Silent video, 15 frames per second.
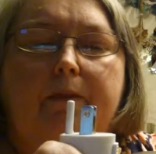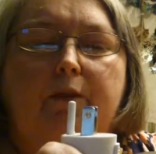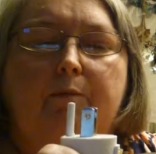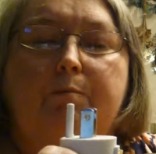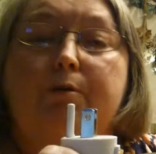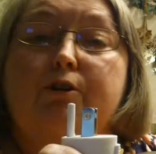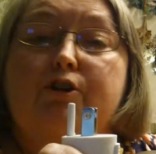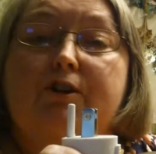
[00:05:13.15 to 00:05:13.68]
You
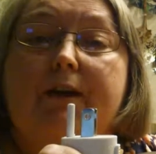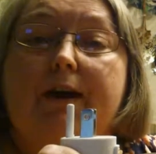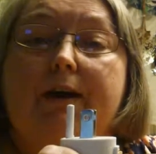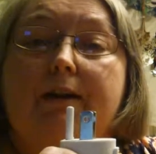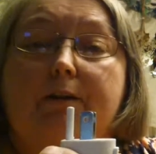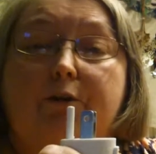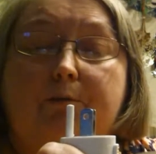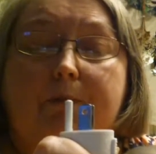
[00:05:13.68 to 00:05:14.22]
push down
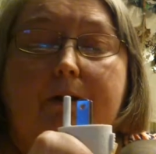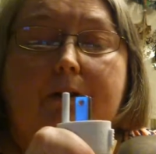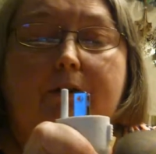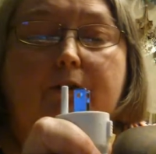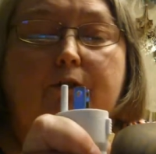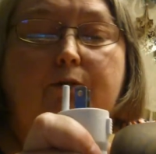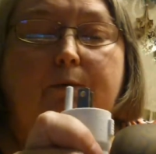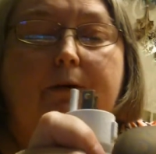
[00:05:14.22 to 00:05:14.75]
a little bit and
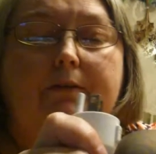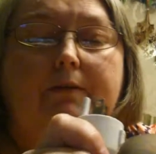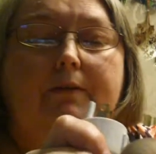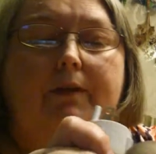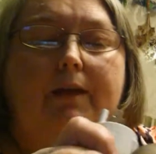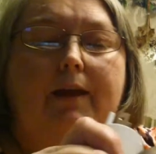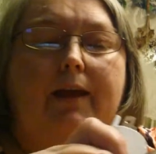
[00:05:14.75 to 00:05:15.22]
then twist.